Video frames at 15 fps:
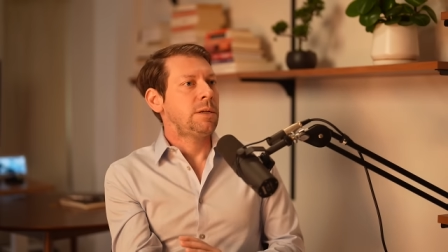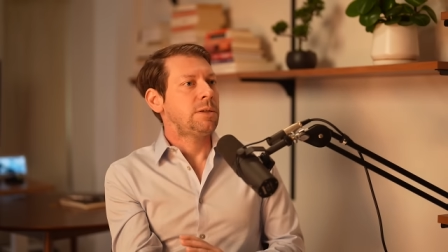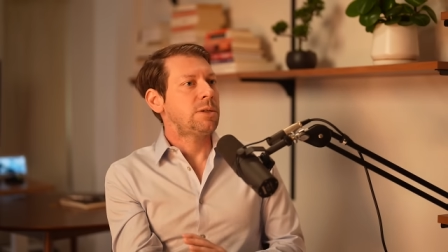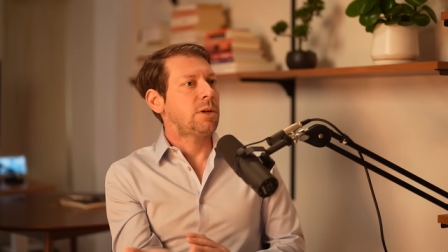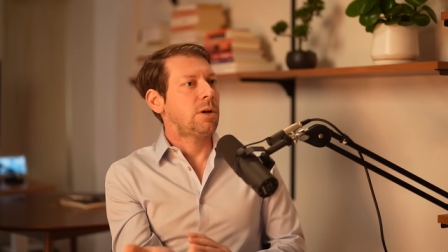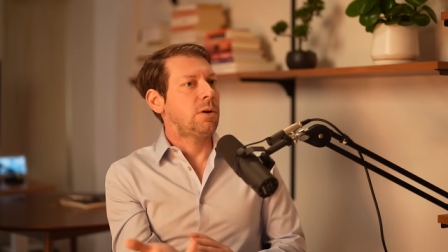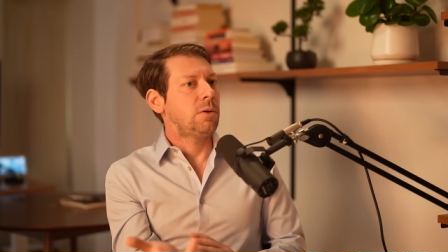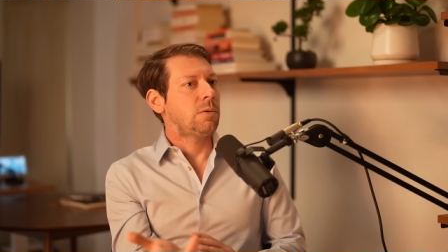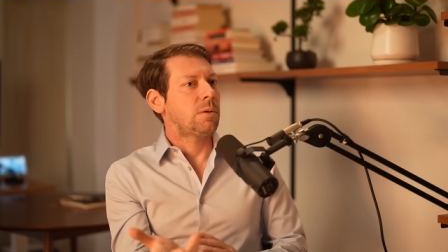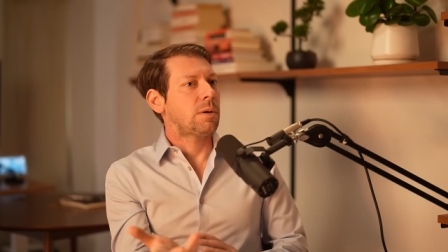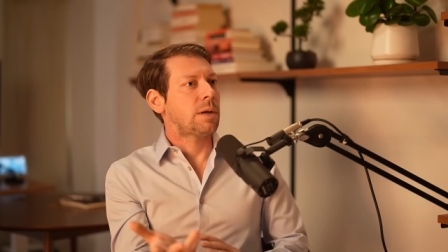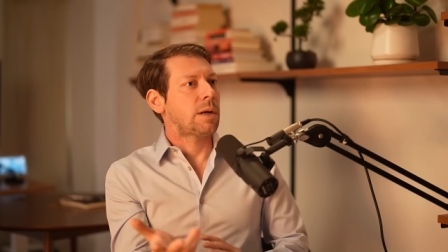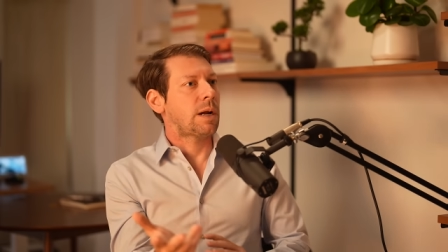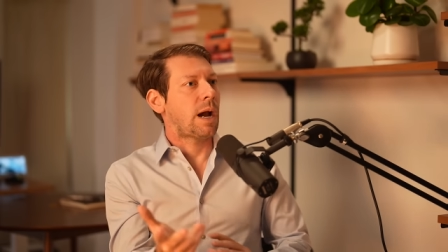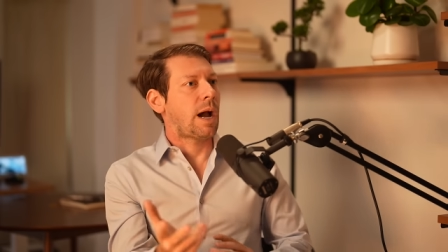So
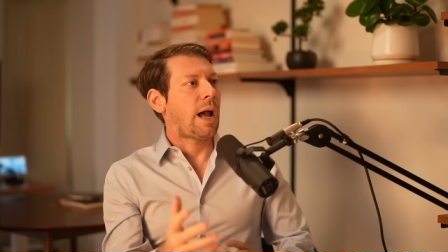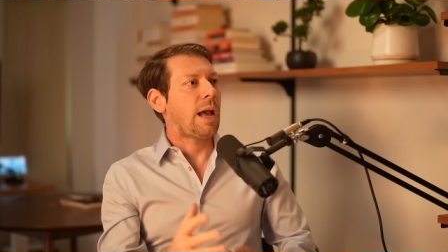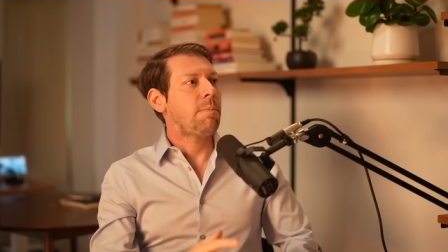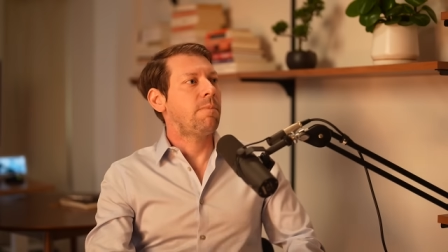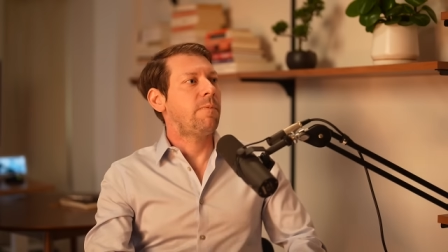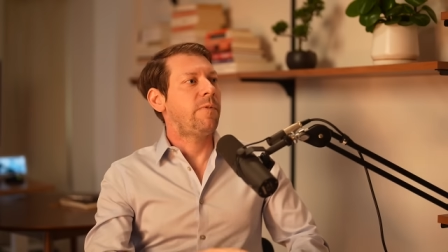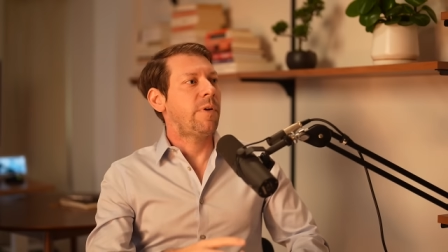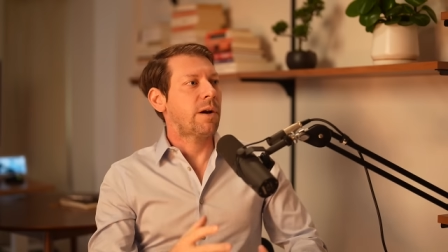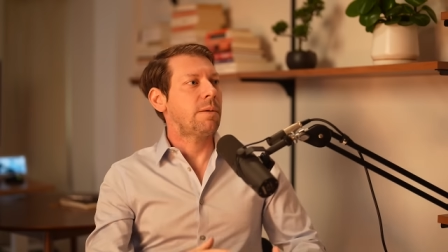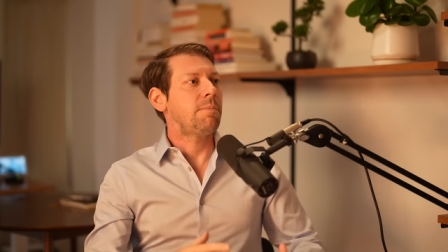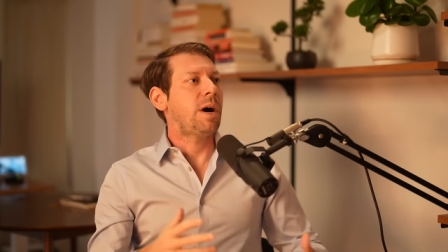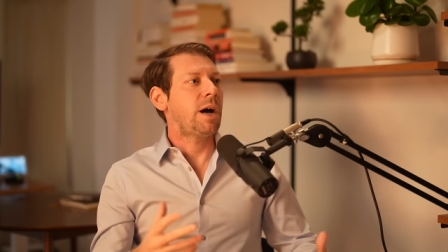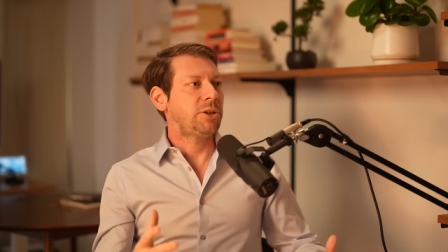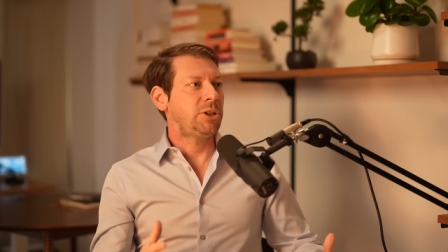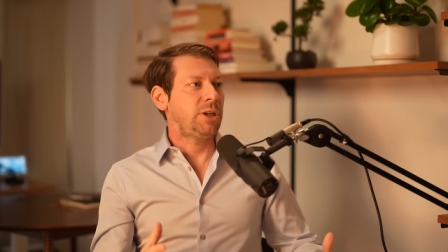I'm very
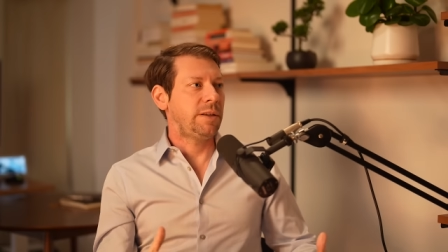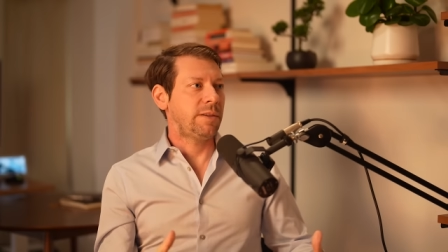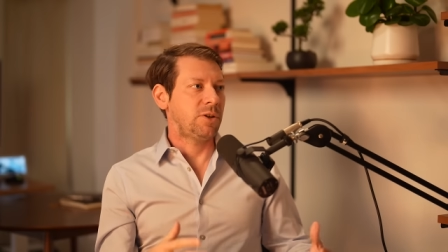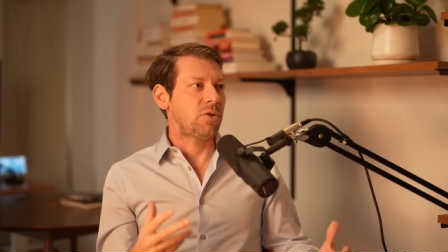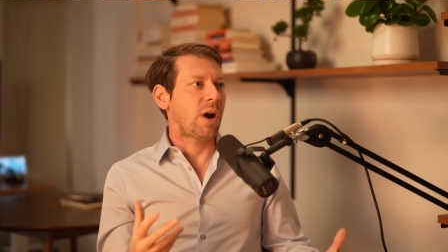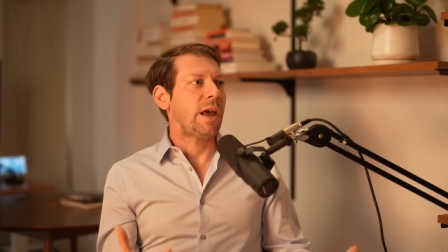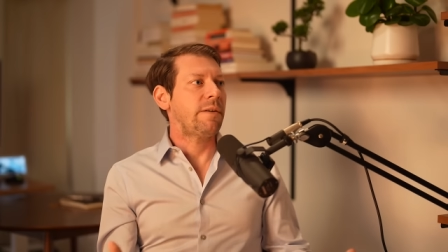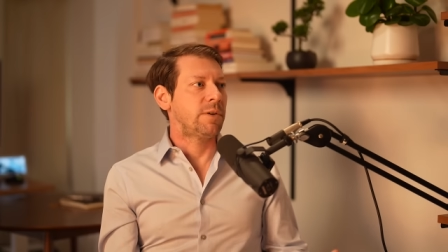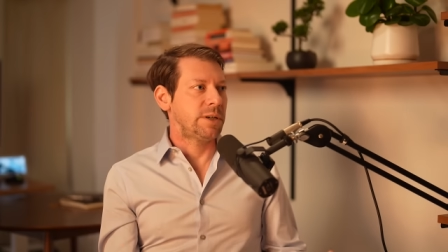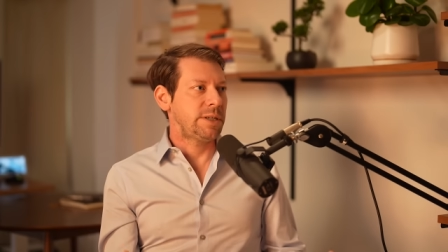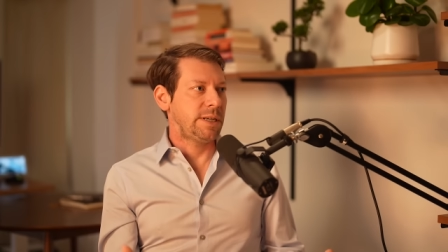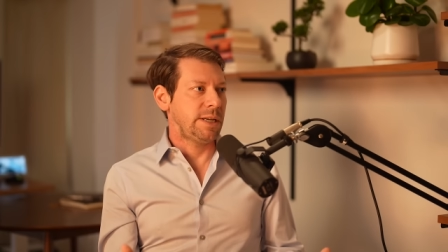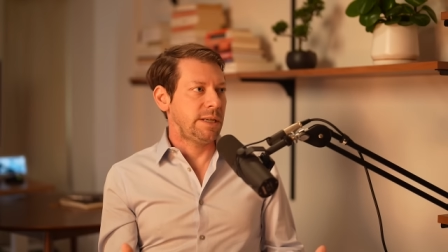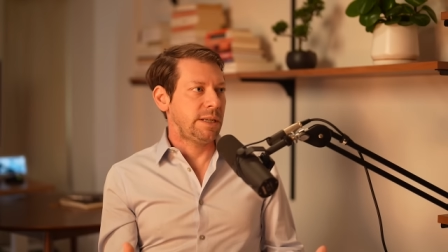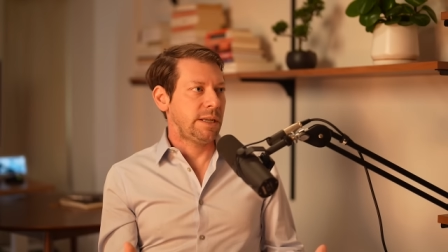much in the driver's
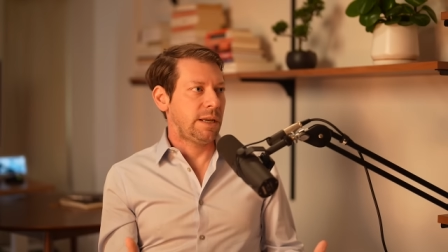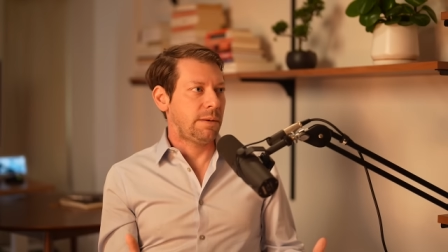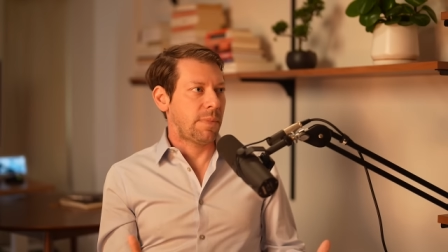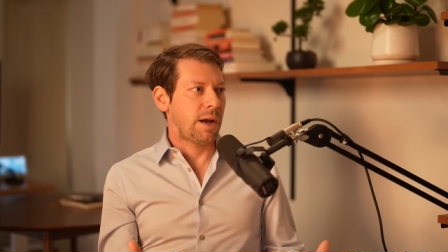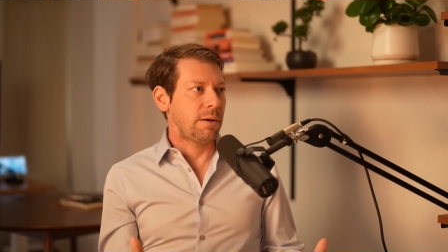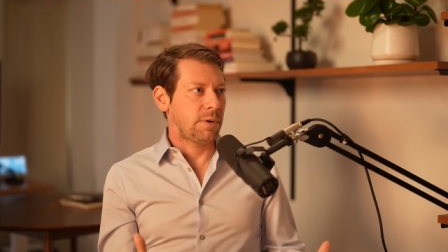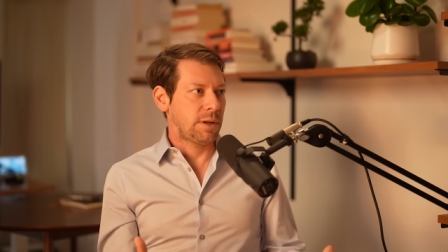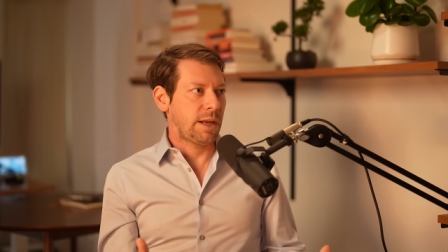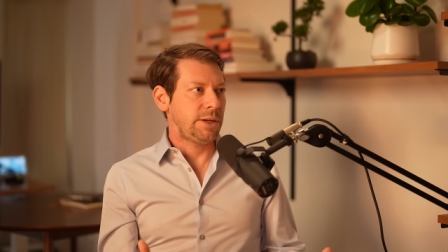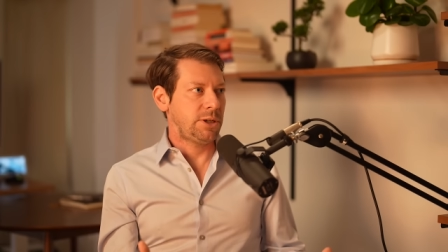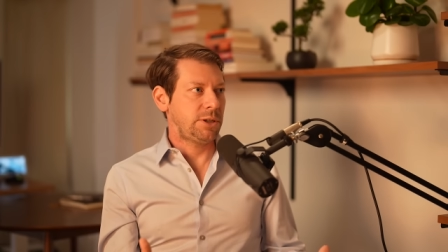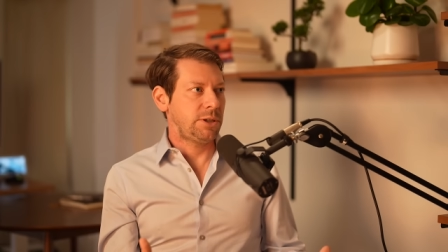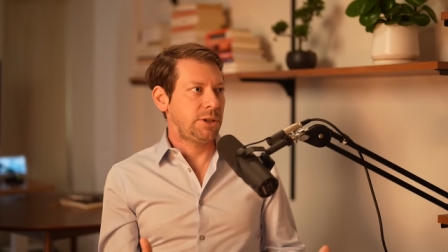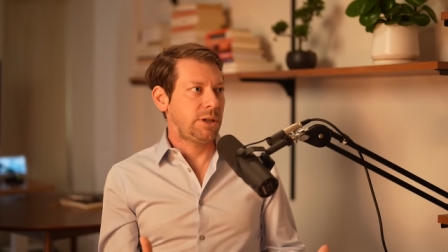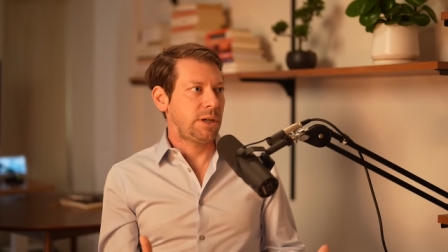seat in my
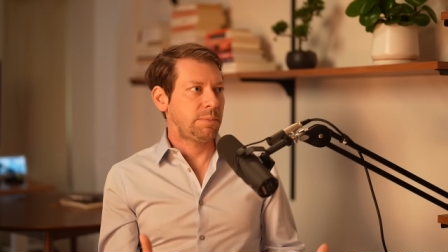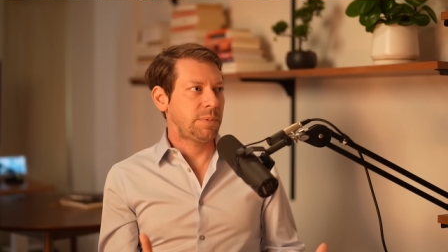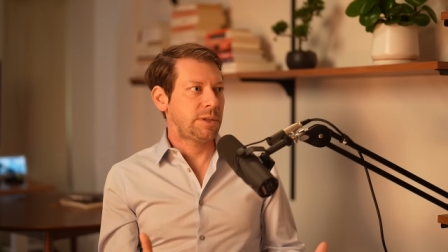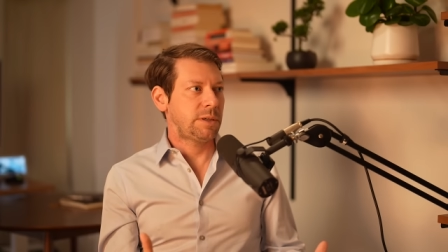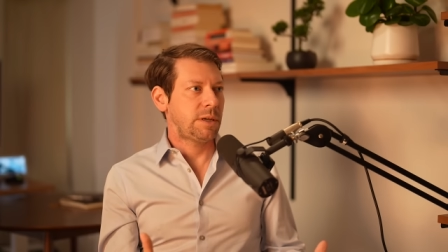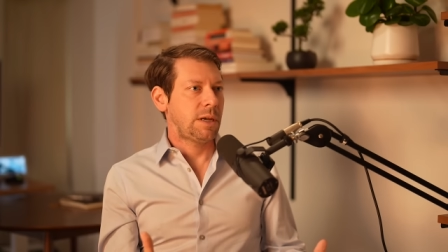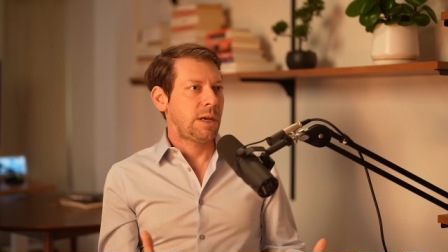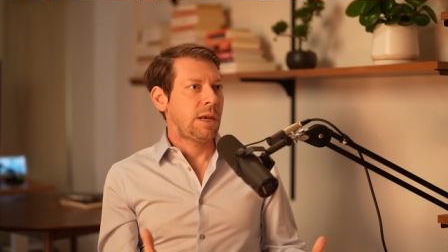relationships